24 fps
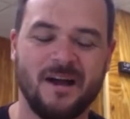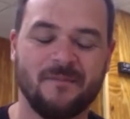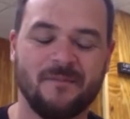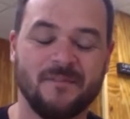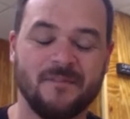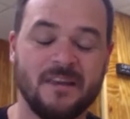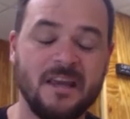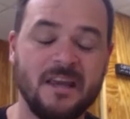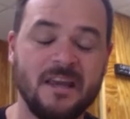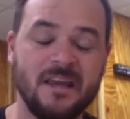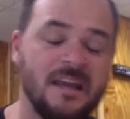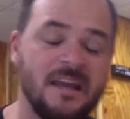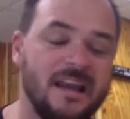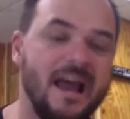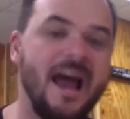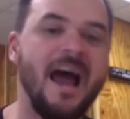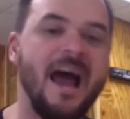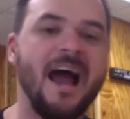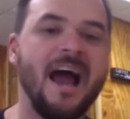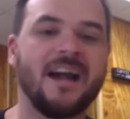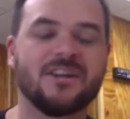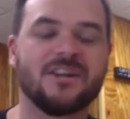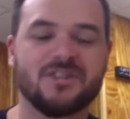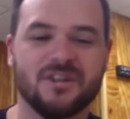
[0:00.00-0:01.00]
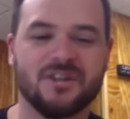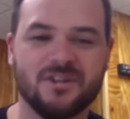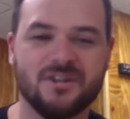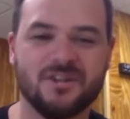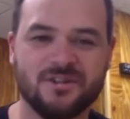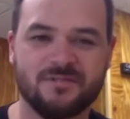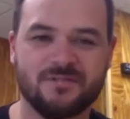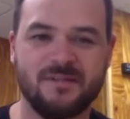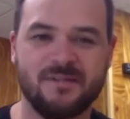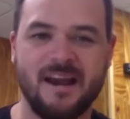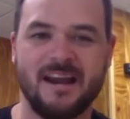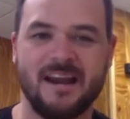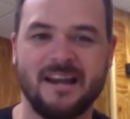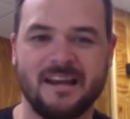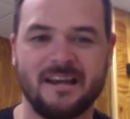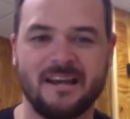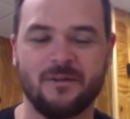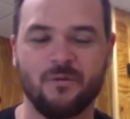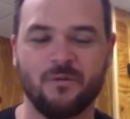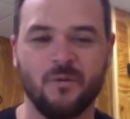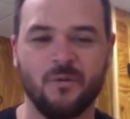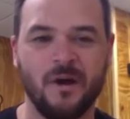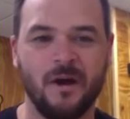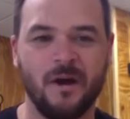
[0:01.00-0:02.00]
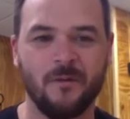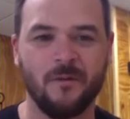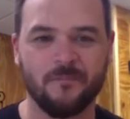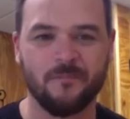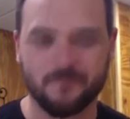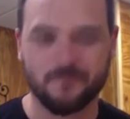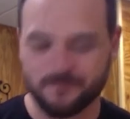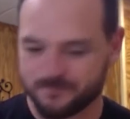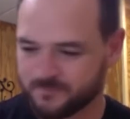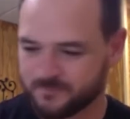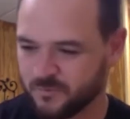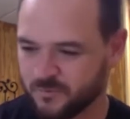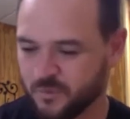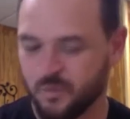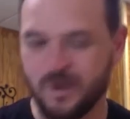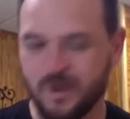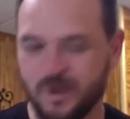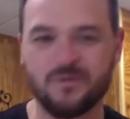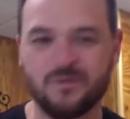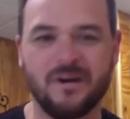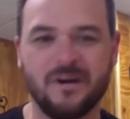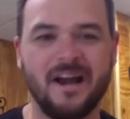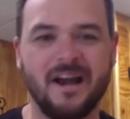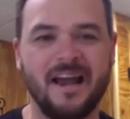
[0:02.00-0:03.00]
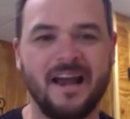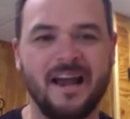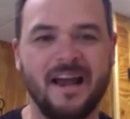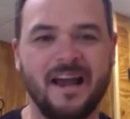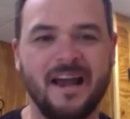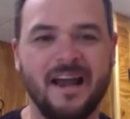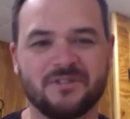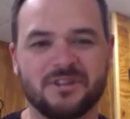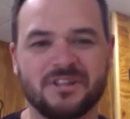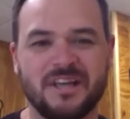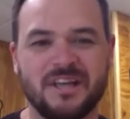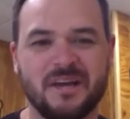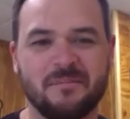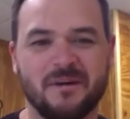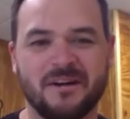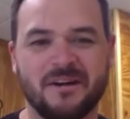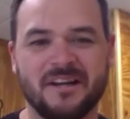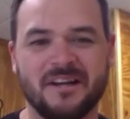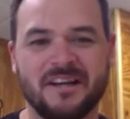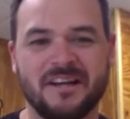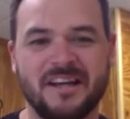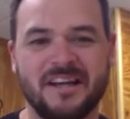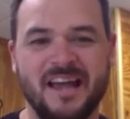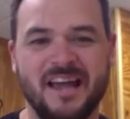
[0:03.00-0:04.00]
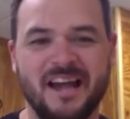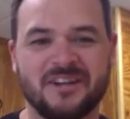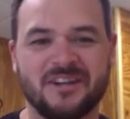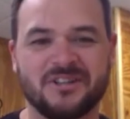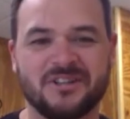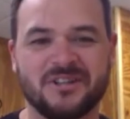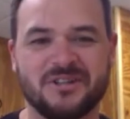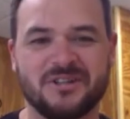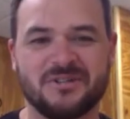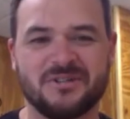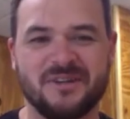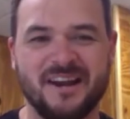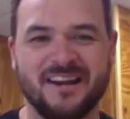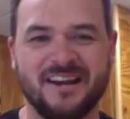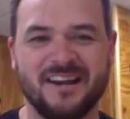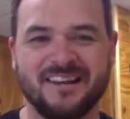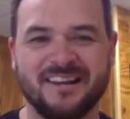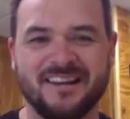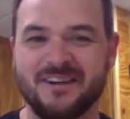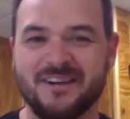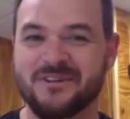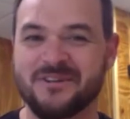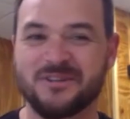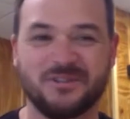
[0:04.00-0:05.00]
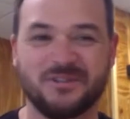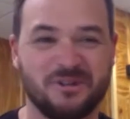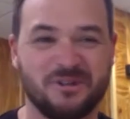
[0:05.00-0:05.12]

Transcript: In-action training. Well, what do I have to say about in-action training? There is so